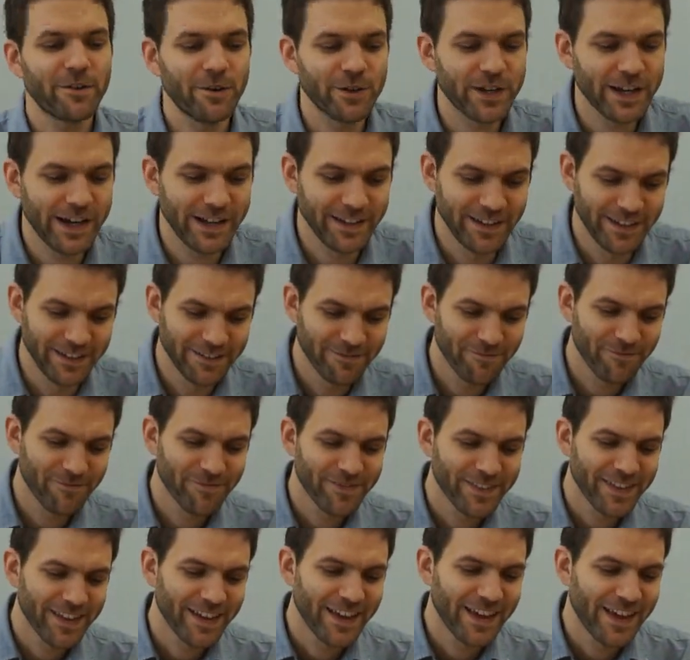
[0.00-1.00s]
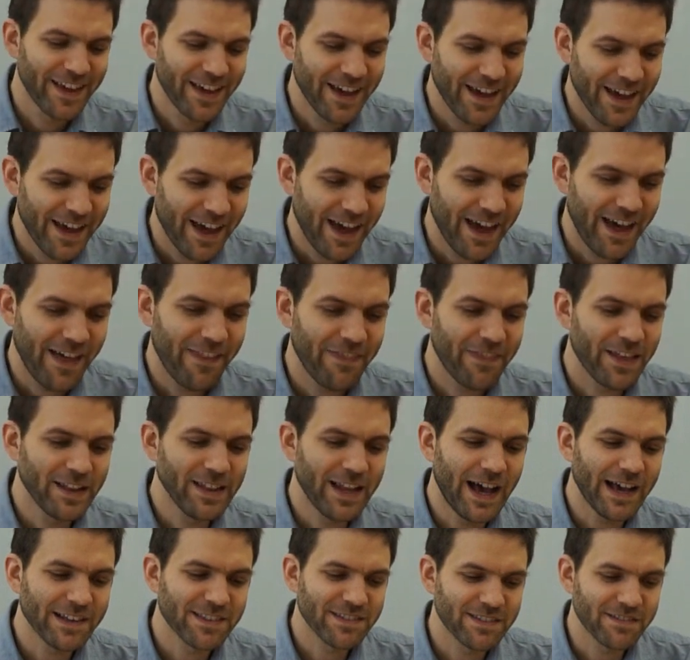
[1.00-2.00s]
hotel. And the
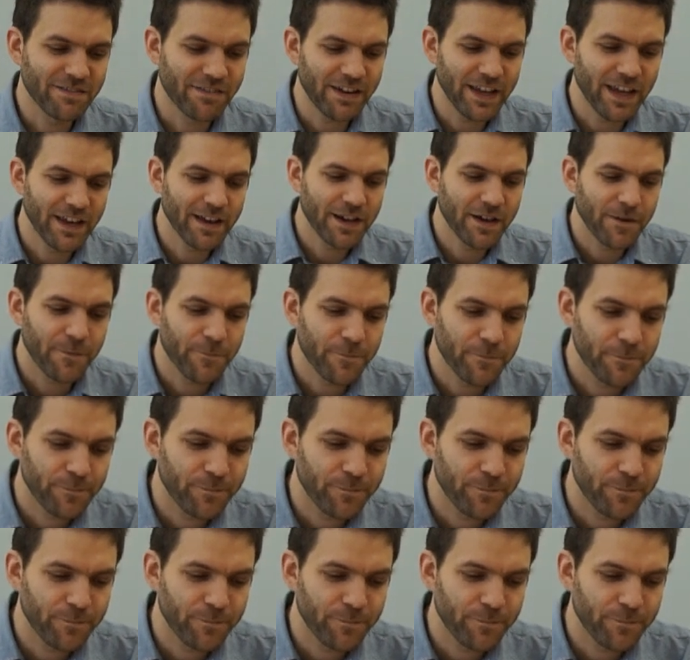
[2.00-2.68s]
last trick